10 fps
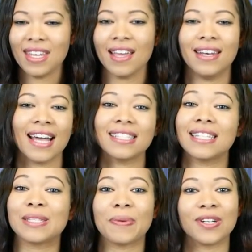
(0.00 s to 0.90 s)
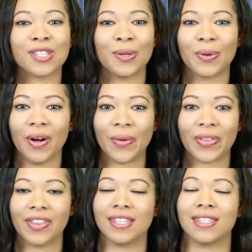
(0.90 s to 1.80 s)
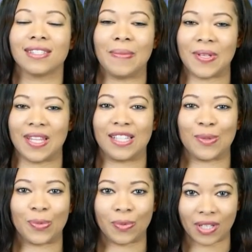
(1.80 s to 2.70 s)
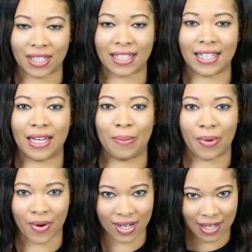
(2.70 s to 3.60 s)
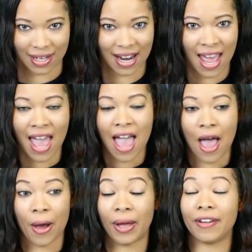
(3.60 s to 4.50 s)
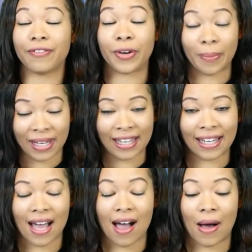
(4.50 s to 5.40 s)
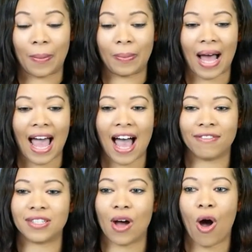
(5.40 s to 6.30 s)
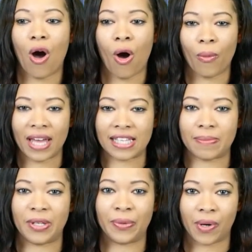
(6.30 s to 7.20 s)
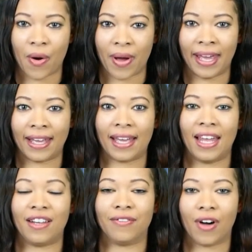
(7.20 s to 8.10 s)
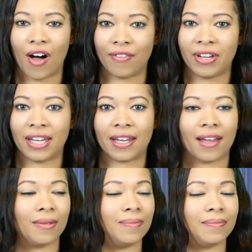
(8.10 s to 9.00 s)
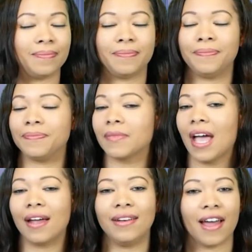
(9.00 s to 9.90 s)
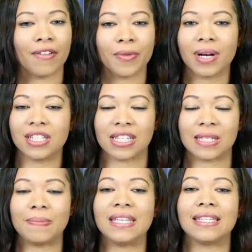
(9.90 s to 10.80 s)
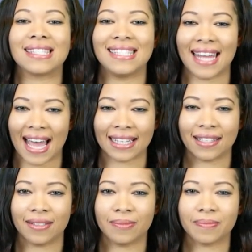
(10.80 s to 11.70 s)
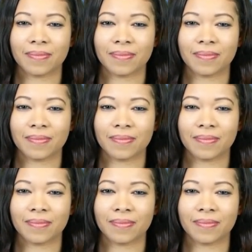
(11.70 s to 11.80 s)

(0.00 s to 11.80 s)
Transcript: Next is personal growth. This is something that's really important for me. I have to always be growing and evolving. I never want to just be stagnant.